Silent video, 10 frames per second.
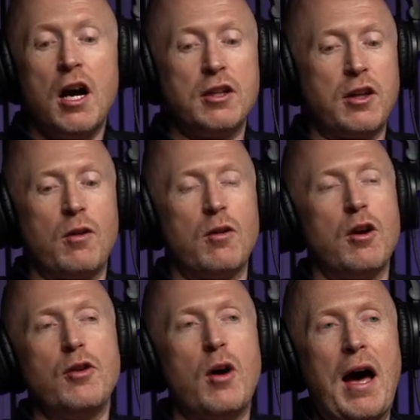I don't
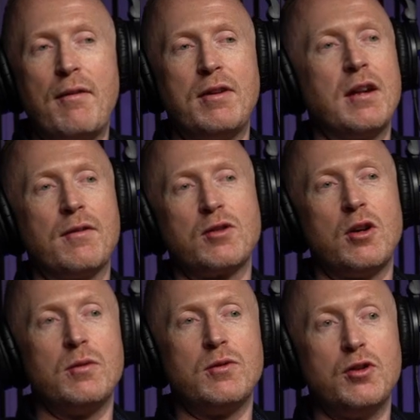like not having enough
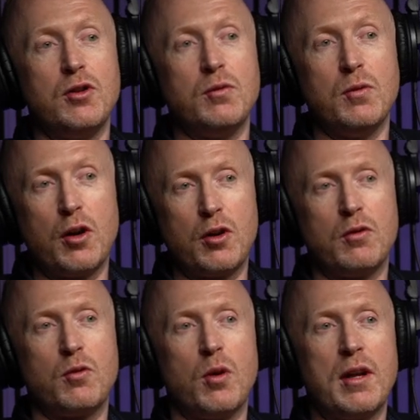time to do a
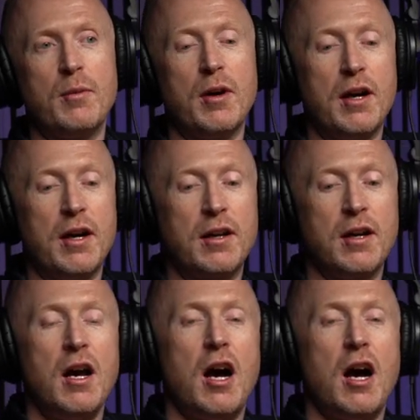good quality work.